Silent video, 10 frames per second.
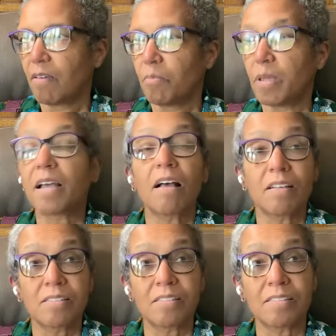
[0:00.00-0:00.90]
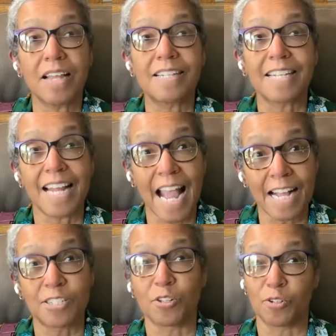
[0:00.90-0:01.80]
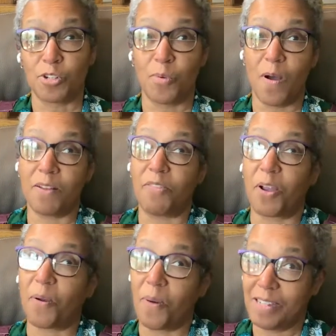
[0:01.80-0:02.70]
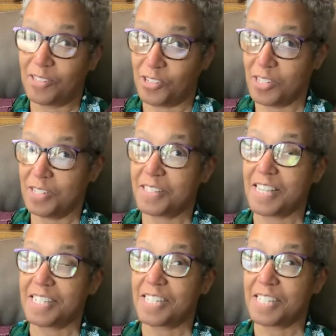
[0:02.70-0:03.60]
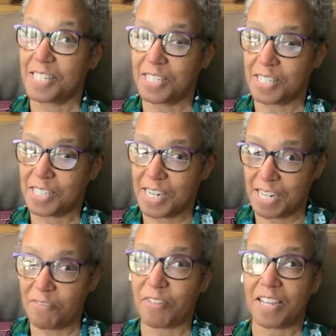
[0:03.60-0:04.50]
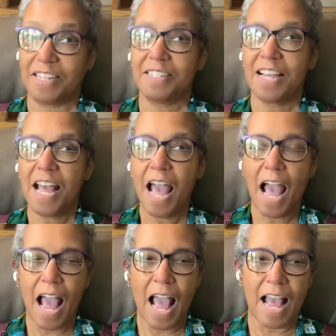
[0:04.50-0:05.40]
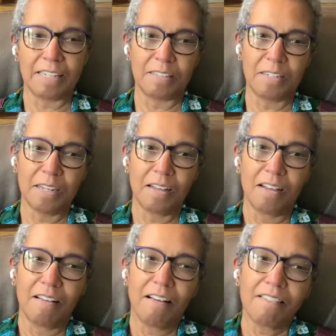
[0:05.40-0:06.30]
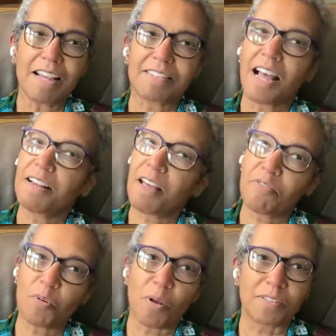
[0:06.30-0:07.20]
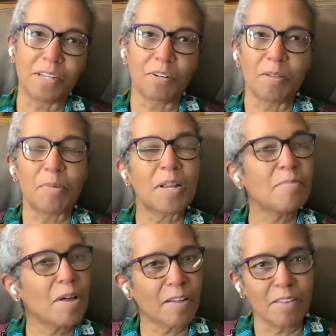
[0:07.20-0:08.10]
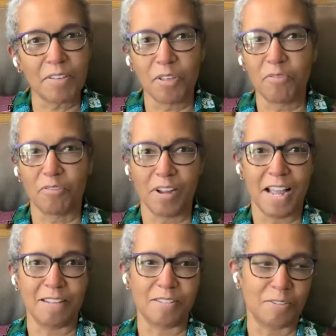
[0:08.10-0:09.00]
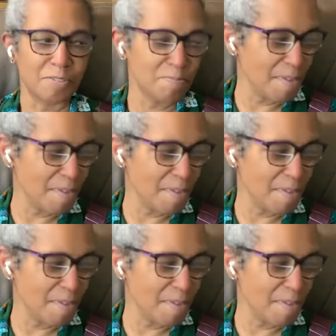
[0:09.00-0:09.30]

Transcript: because it's an answer to one of the questions that's significant. And yes, I love you all dearly, but I'm not giving you free answers.